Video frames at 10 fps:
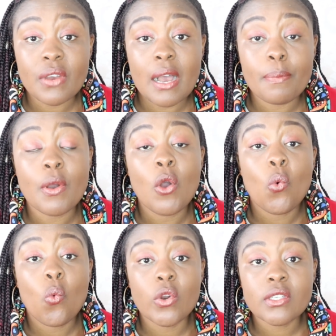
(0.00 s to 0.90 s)
up
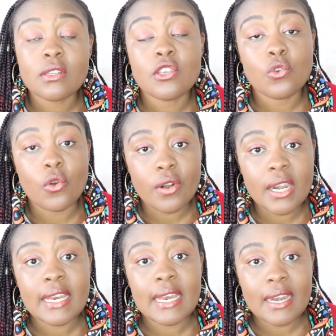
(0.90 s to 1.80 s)
what you
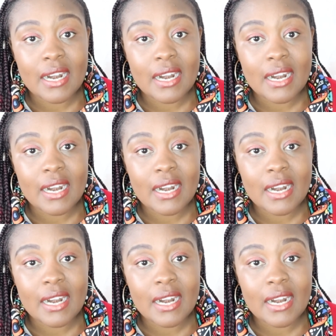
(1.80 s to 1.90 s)
already